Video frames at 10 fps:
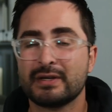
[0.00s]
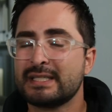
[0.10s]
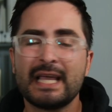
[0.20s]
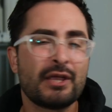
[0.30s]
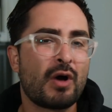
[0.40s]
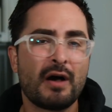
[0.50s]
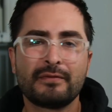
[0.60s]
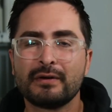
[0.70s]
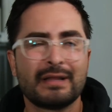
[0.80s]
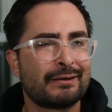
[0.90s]
Say you
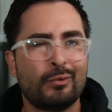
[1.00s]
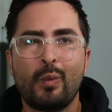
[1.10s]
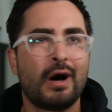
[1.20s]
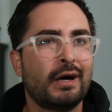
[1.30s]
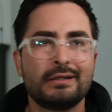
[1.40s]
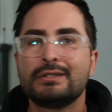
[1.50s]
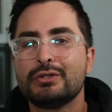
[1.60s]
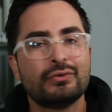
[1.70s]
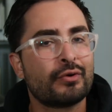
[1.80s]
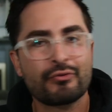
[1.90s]
offer 1,
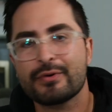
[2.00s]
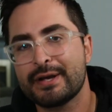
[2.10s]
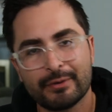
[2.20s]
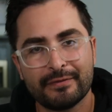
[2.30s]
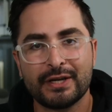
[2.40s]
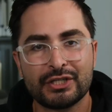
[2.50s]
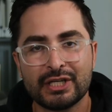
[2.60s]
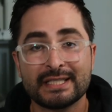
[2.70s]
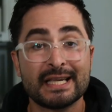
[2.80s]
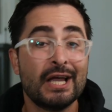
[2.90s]
2, or 3
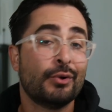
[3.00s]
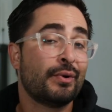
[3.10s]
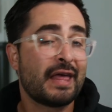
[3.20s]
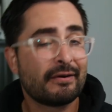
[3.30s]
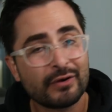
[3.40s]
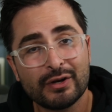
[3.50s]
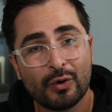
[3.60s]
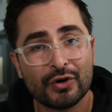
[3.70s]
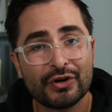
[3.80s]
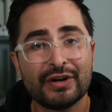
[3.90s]
revisions with every
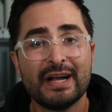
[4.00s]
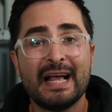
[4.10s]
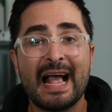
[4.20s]
order,